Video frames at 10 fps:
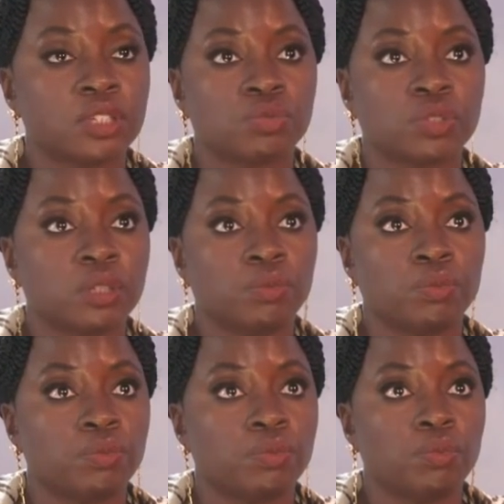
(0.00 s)
really
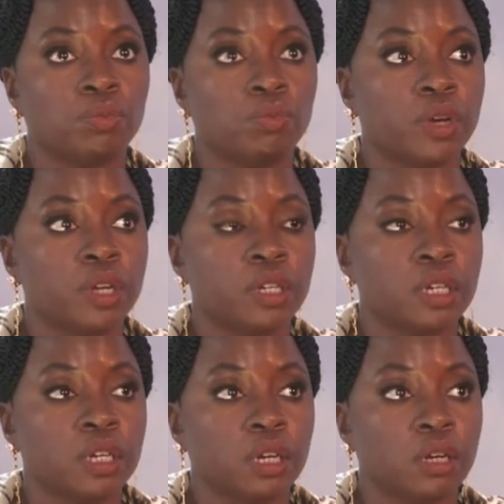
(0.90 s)
what
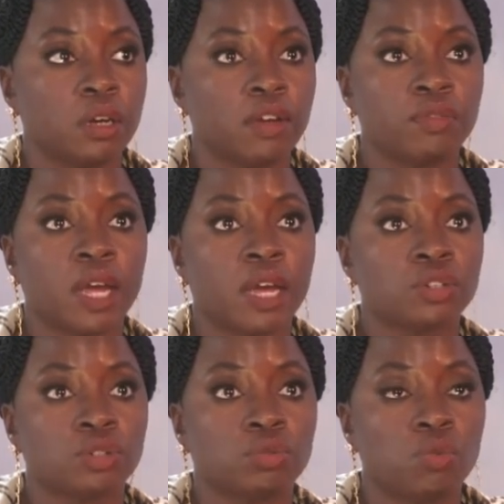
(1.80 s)
every
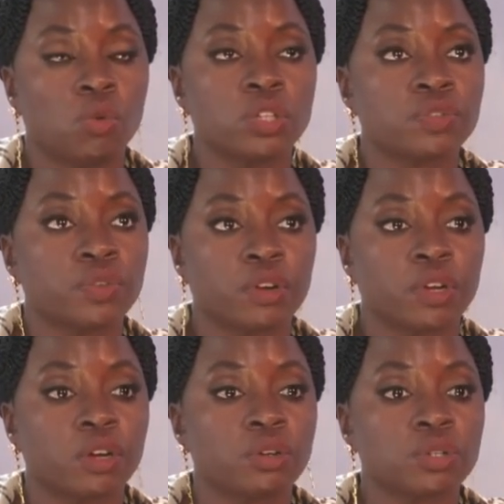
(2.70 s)
actor wants for their
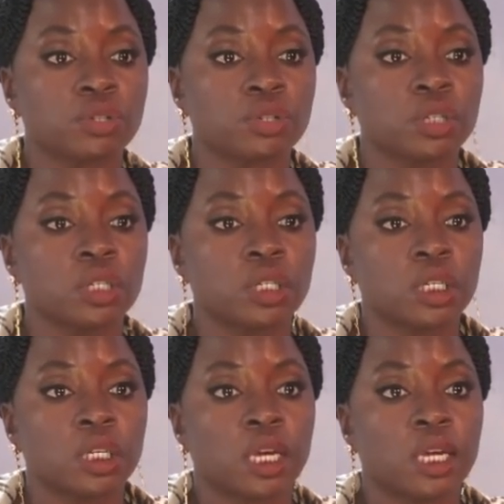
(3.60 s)
character.
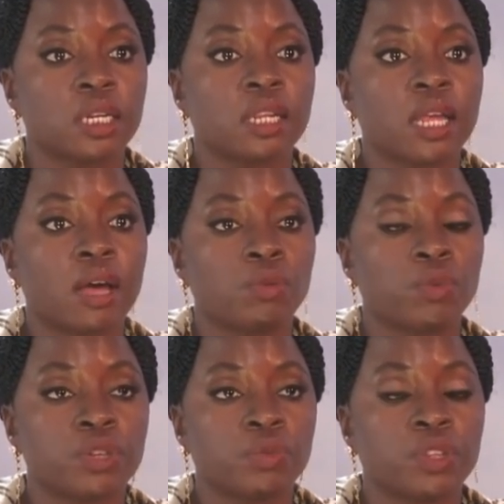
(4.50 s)
And
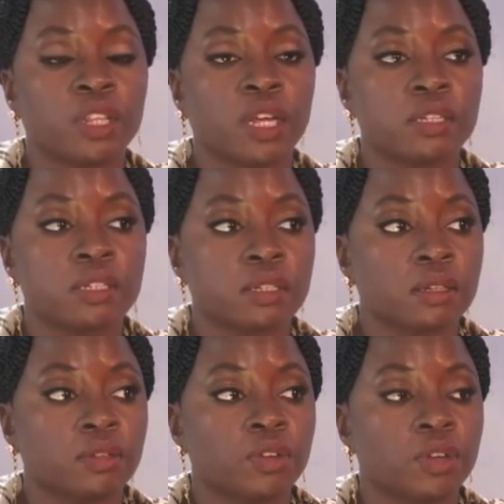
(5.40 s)
when that is
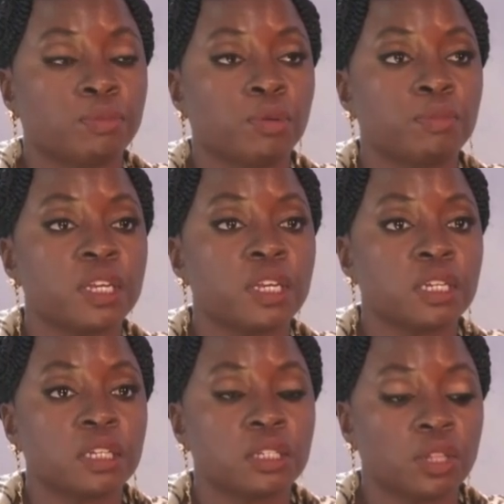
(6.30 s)

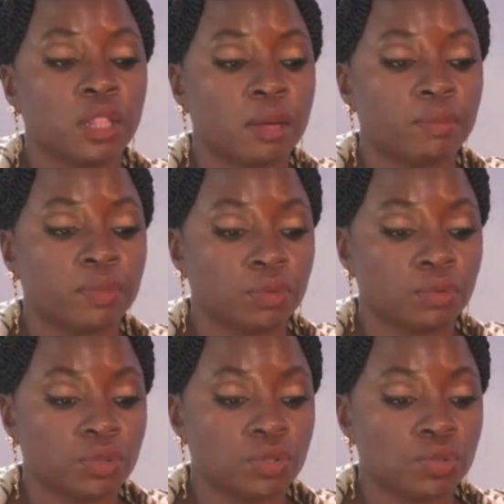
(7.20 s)
permitted to them
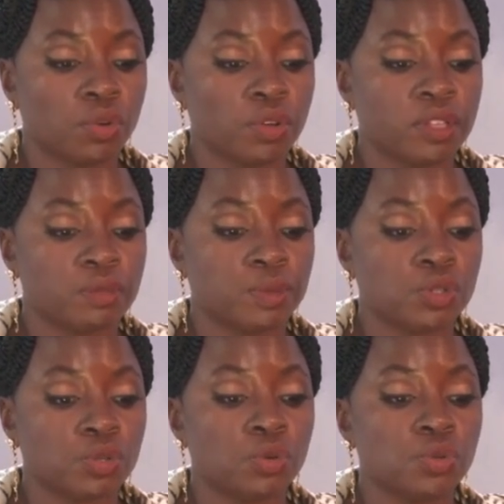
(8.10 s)
through the story that's
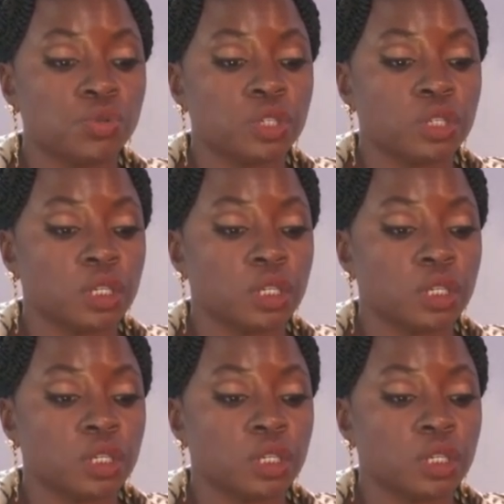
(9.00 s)
being told,